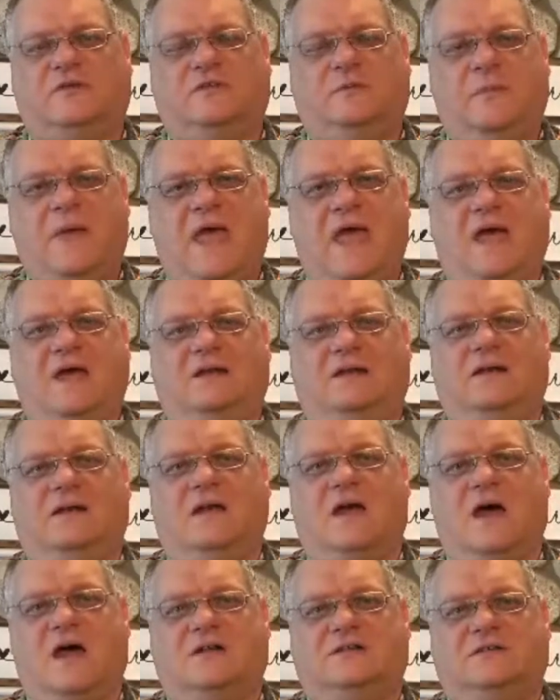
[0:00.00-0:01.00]
to expand
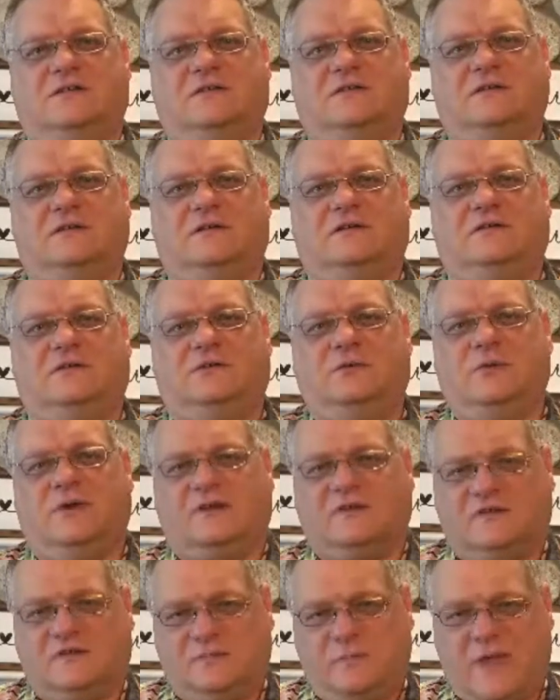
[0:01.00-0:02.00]
in consciousness,
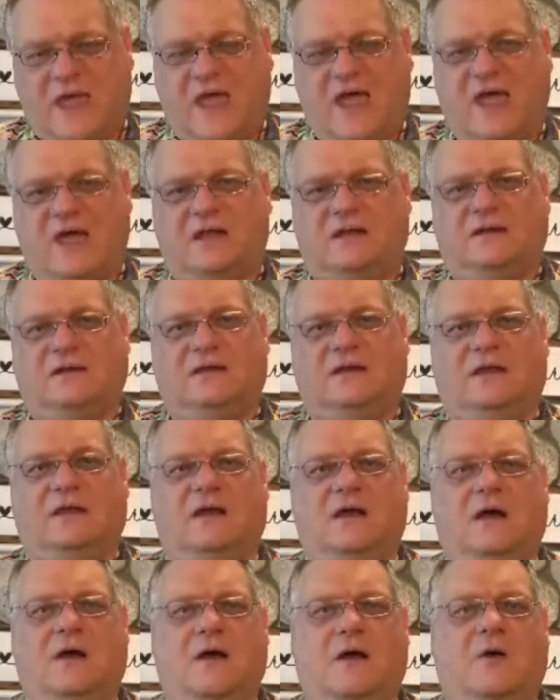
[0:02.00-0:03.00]
to expand
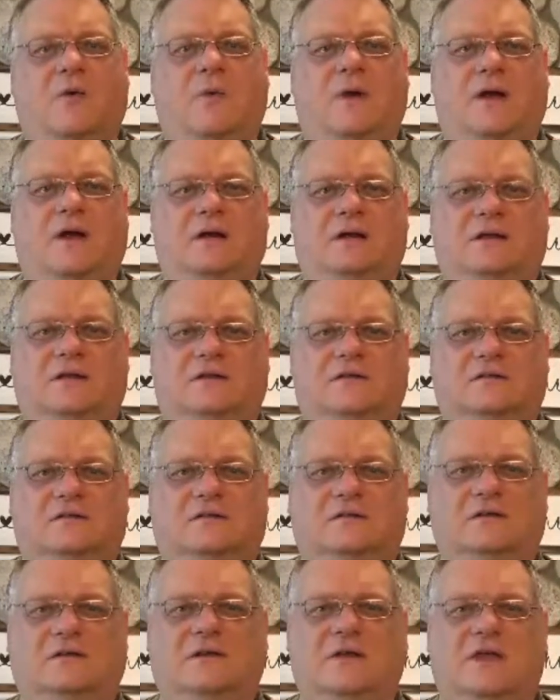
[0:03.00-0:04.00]
in our
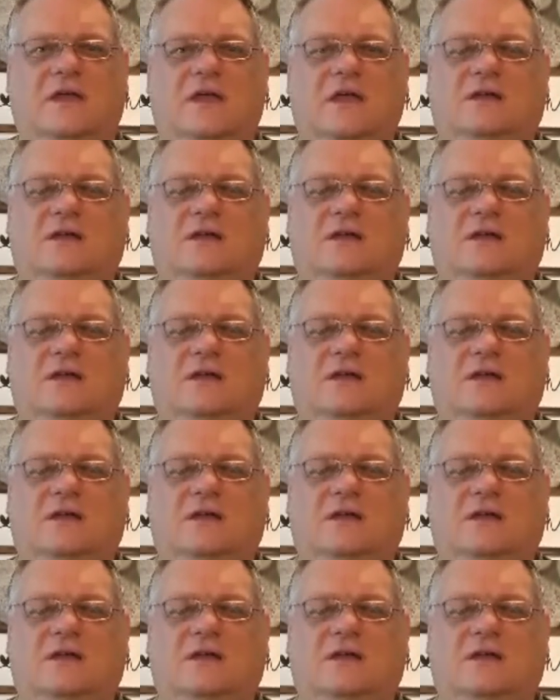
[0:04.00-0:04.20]
awareness.